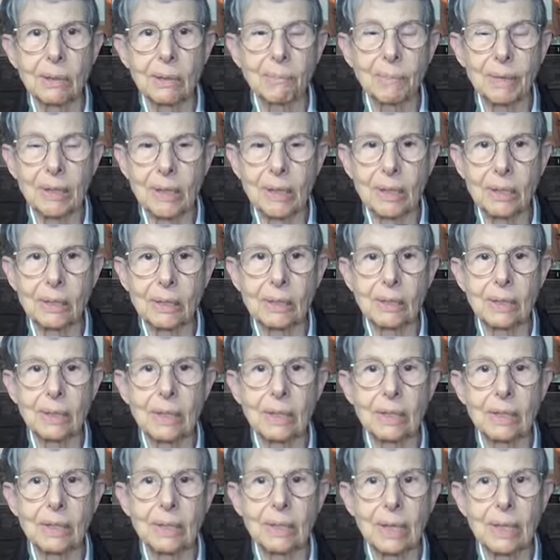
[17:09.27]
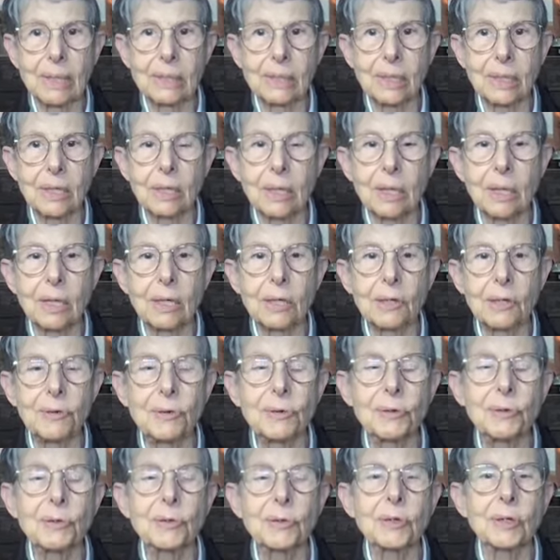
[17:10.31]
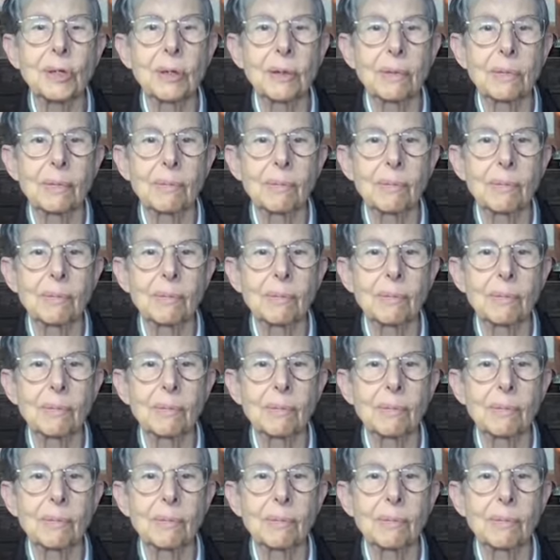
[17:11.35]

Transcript: because that's a huge